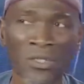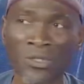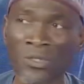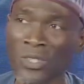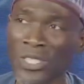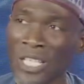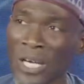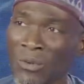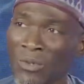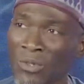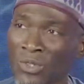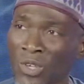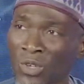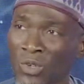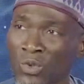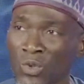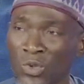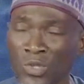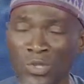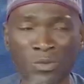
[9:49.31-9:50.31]
so that we
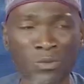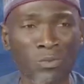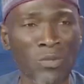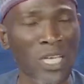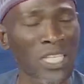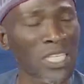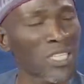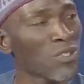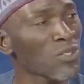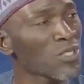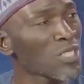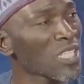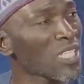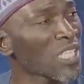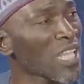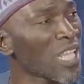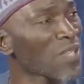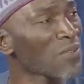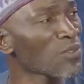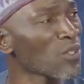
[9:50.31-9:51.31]
don't lose
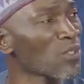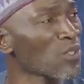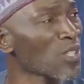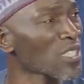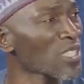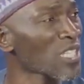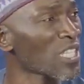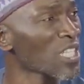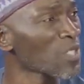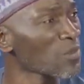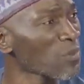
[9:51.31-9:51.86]
innocent lives unnecessary,